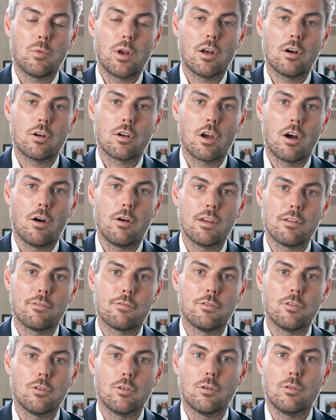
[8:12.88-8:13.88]
we're not going
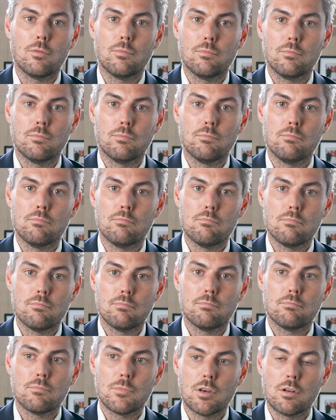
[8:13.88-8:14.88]
for
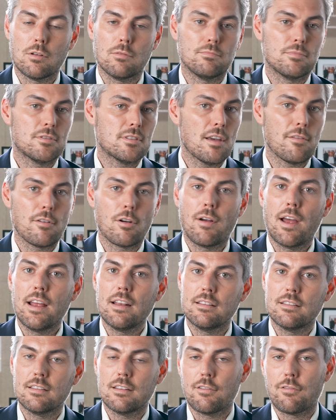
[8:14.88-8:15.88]
7 or 8
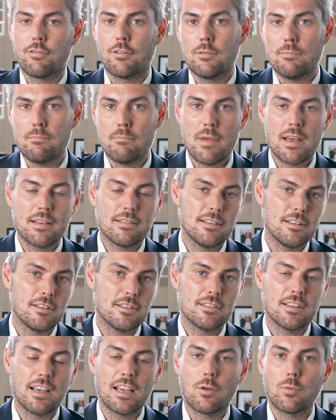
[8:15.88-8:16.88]
different message
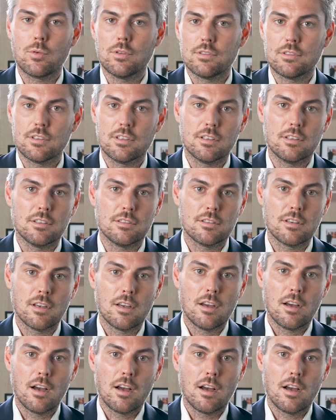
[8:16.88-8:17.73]
sequences